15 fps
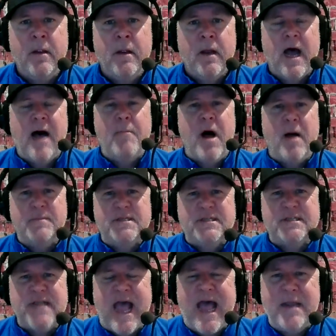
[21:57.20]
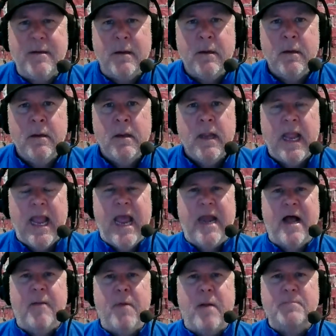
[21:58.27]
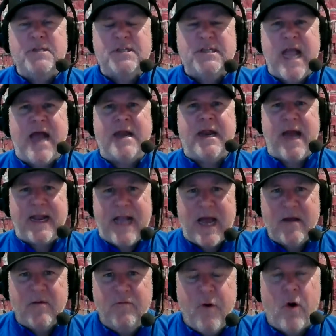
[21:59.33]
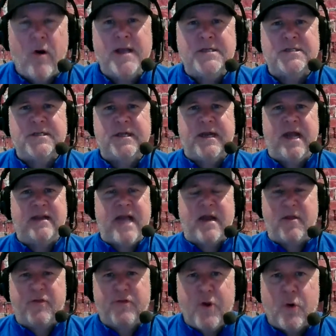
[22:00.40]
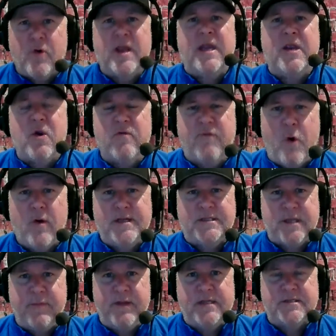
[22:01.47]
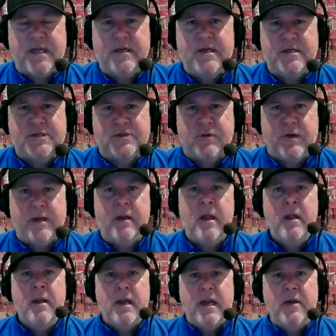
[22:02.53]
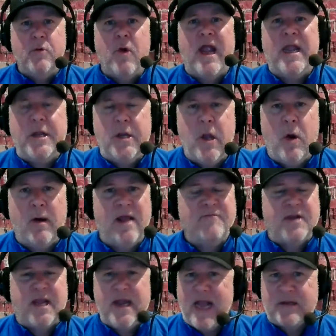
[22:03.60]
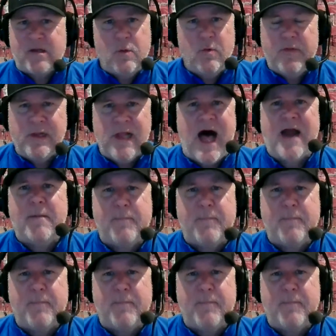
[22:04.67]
I'm upset, and I got a voice, and I got a 30-year voice in this industry in radio, and I've connected with a lot of